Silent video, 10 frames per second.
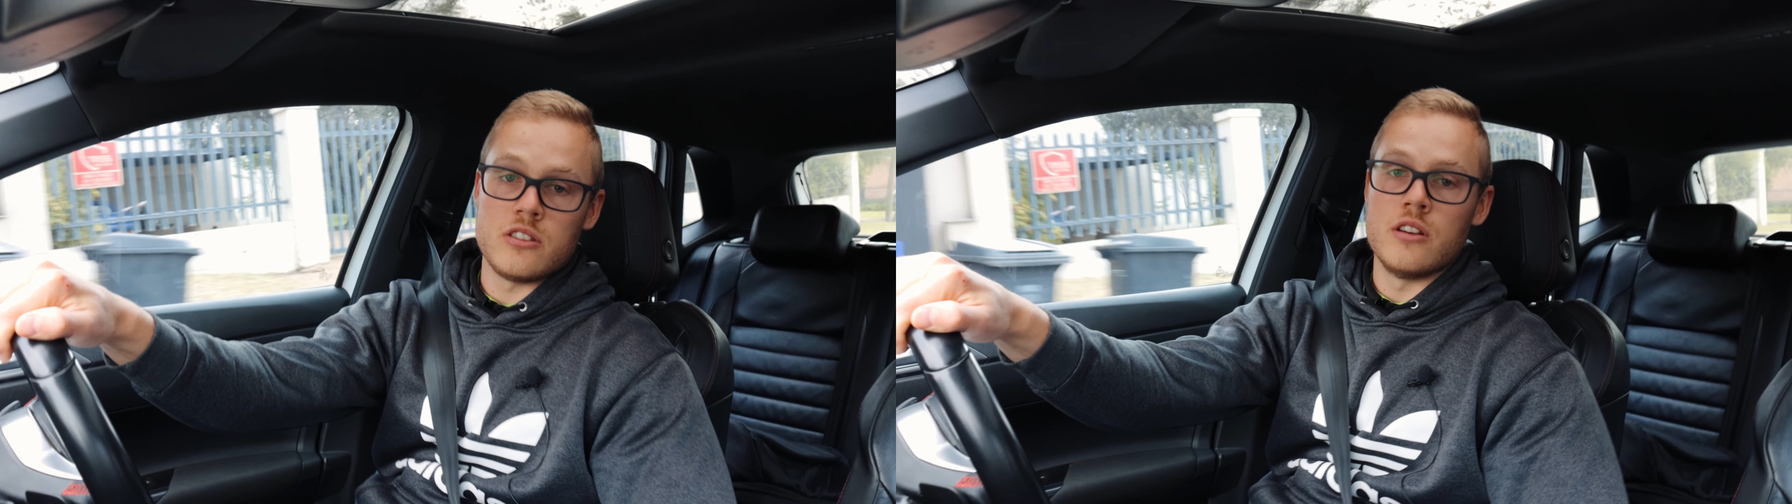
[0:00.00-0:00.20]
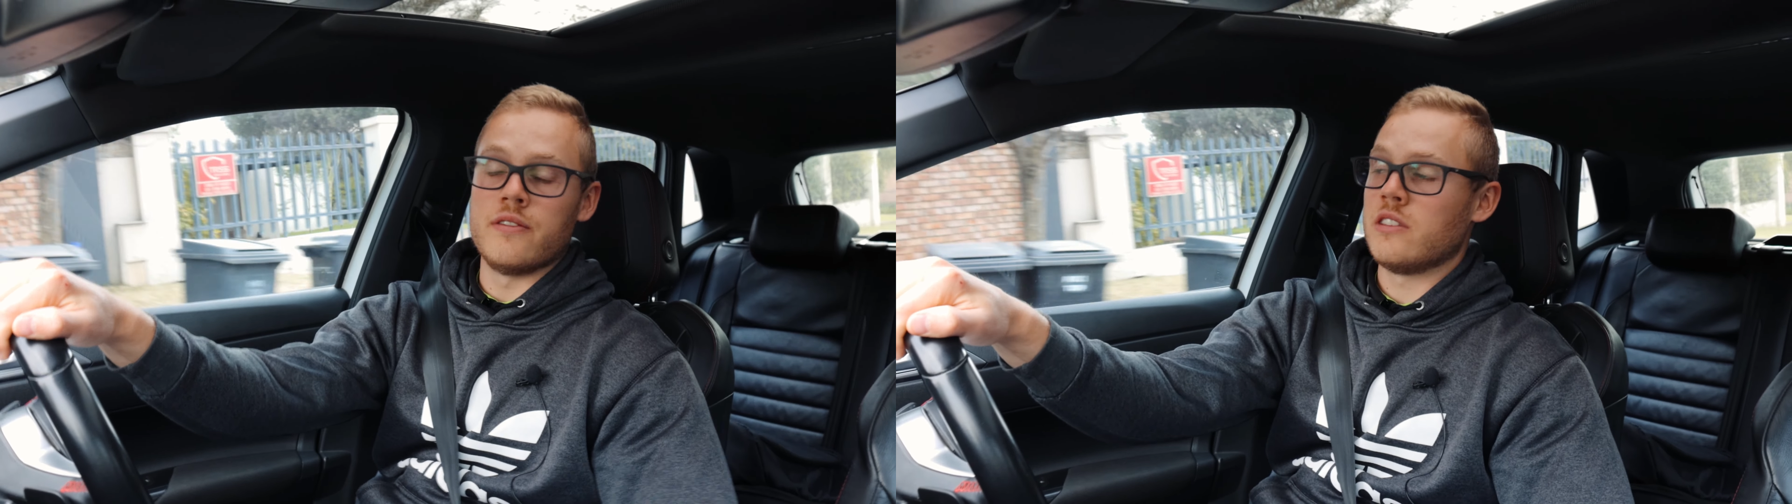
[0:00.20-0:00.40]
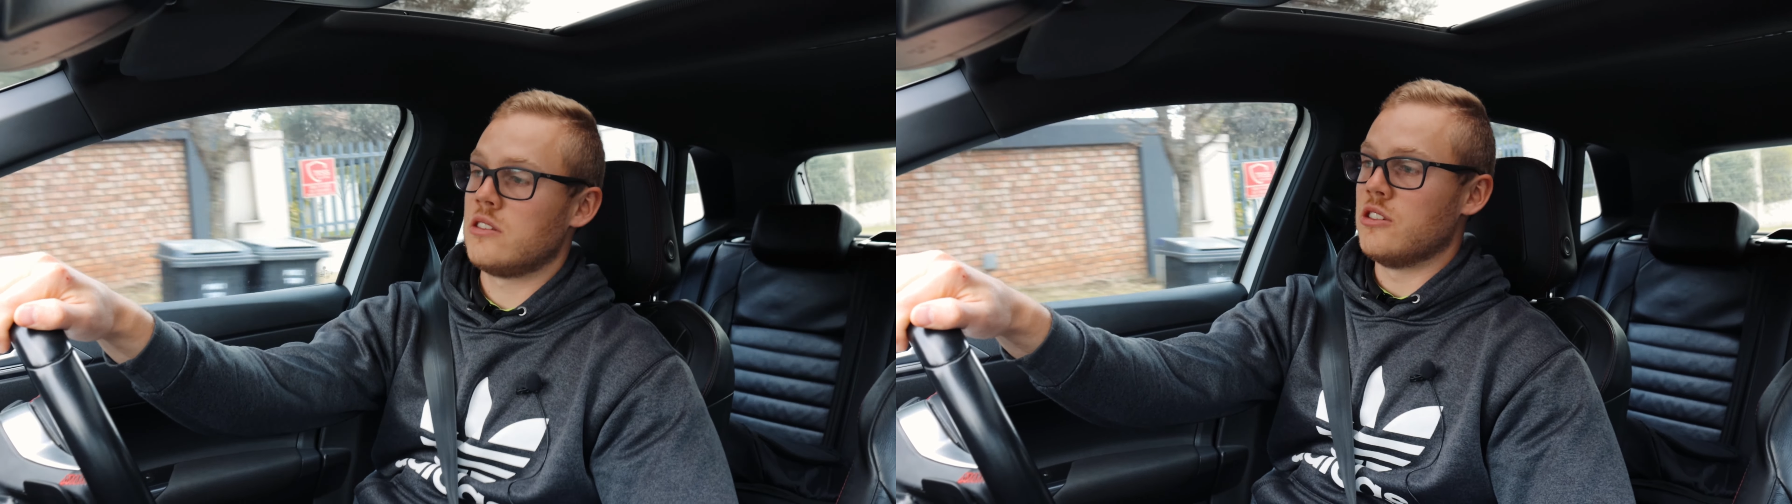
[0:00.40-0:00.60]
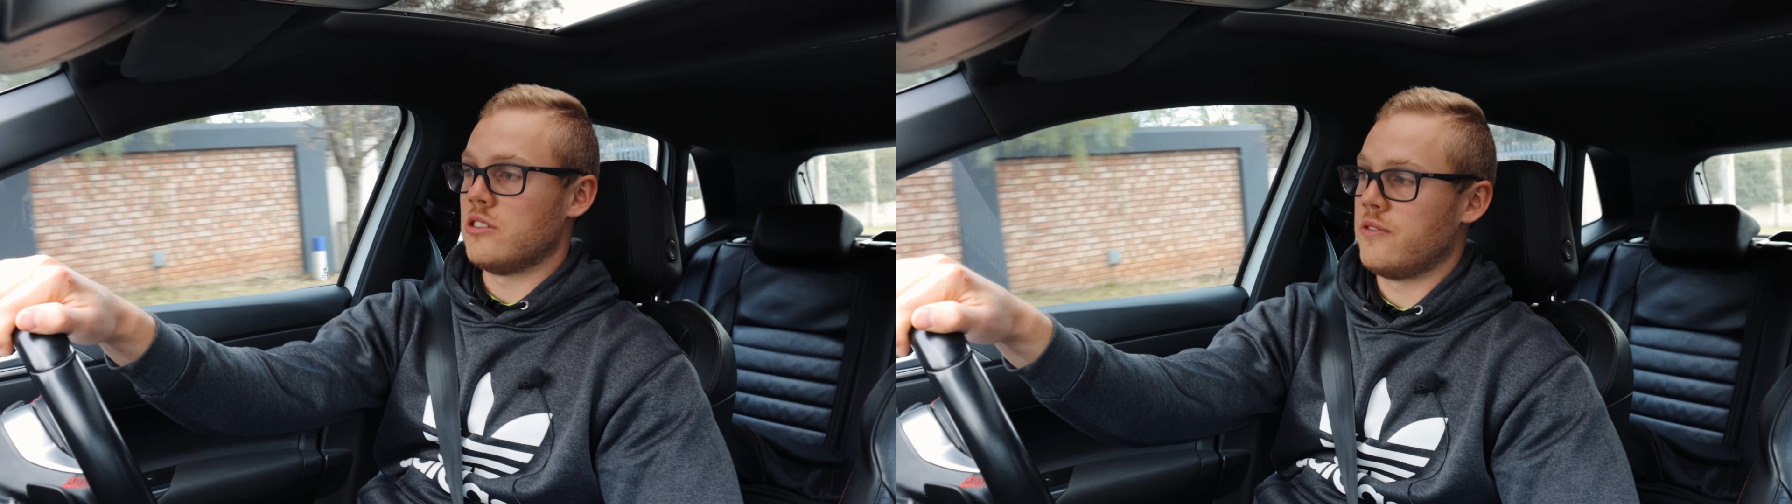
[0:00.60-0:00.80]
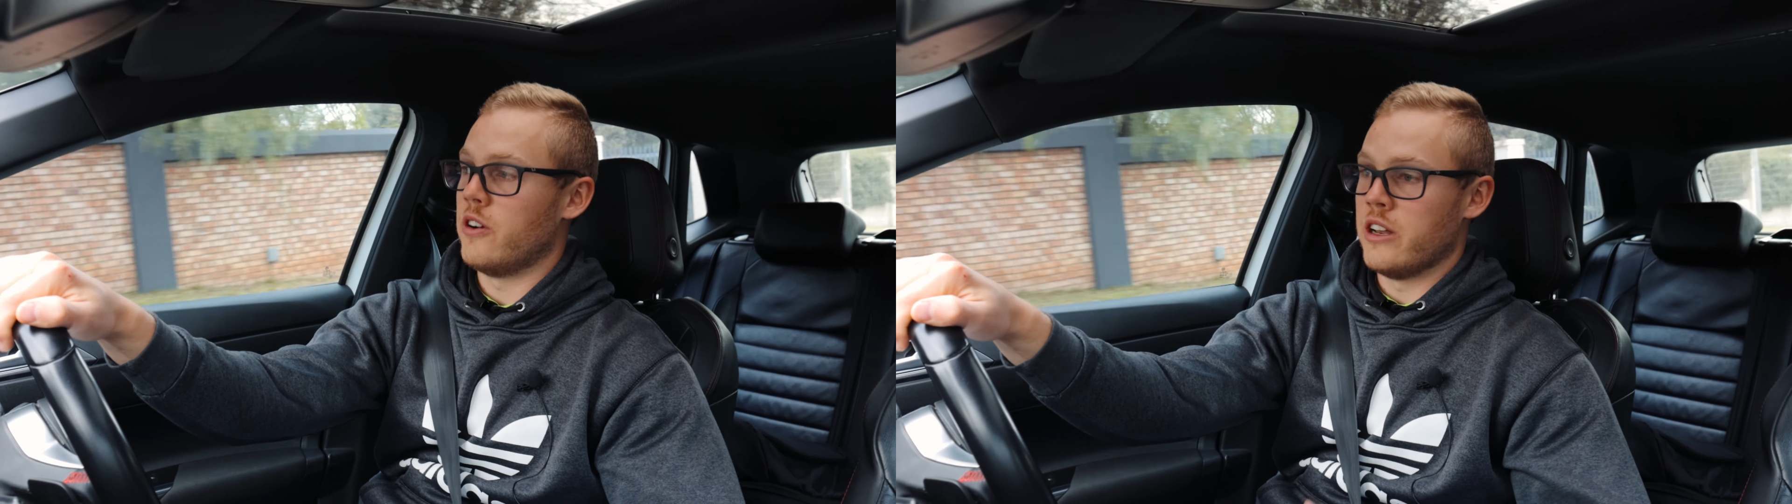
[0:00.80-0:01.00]
service
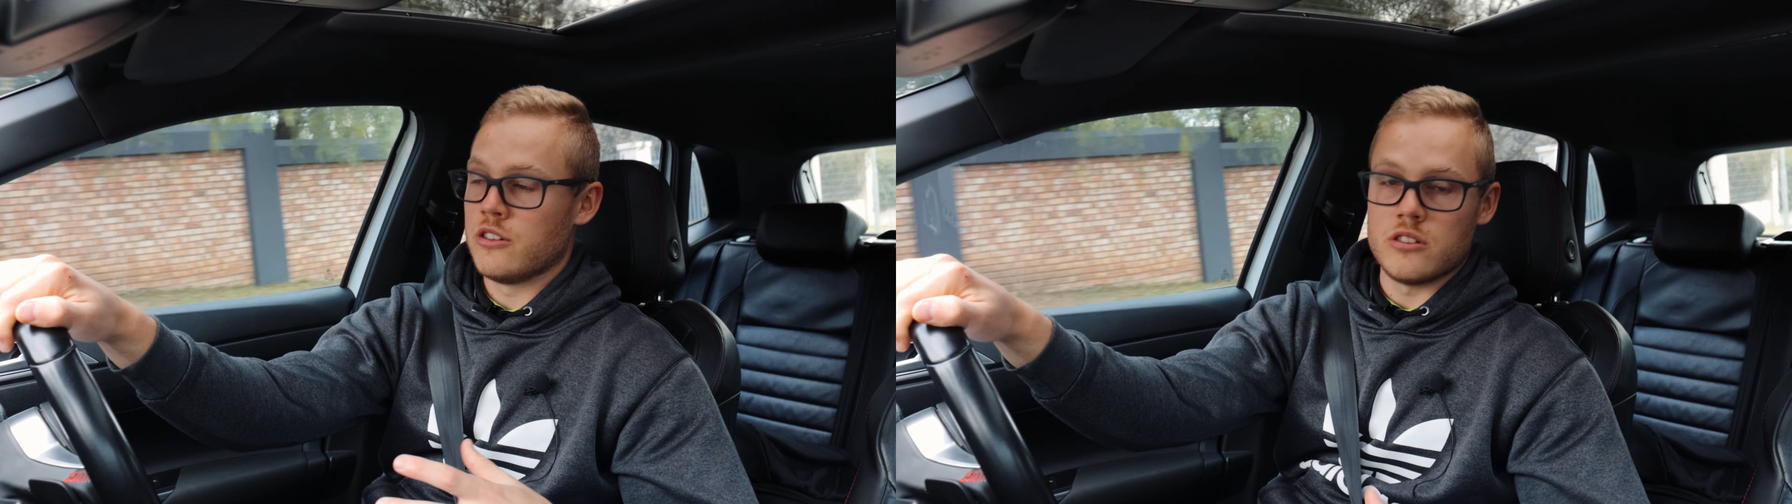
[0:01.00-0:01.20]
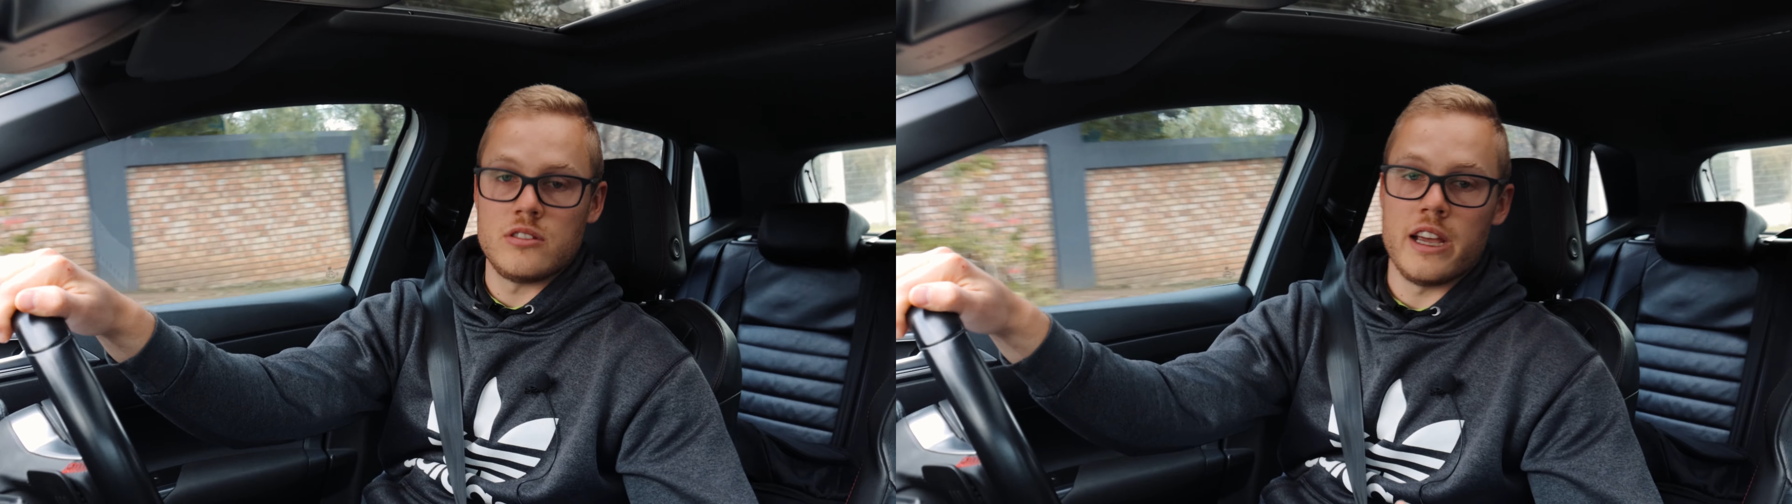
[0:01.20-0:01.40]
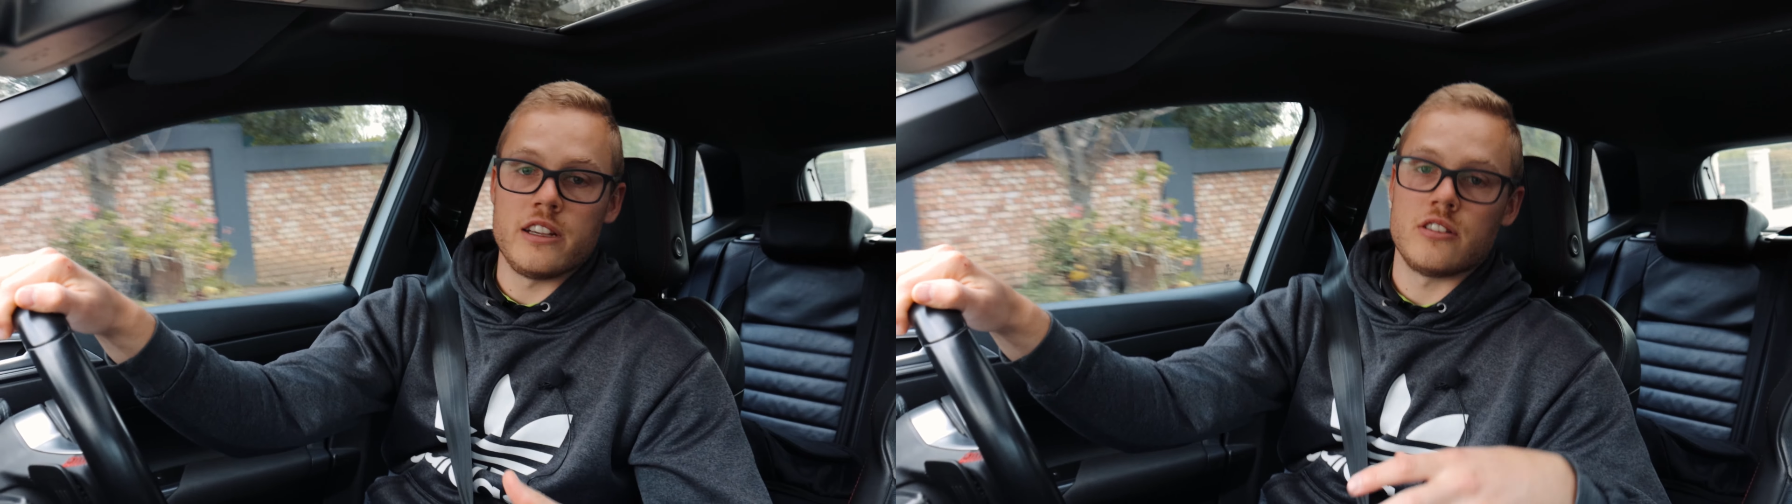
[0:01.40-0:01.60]
just for interest's sake,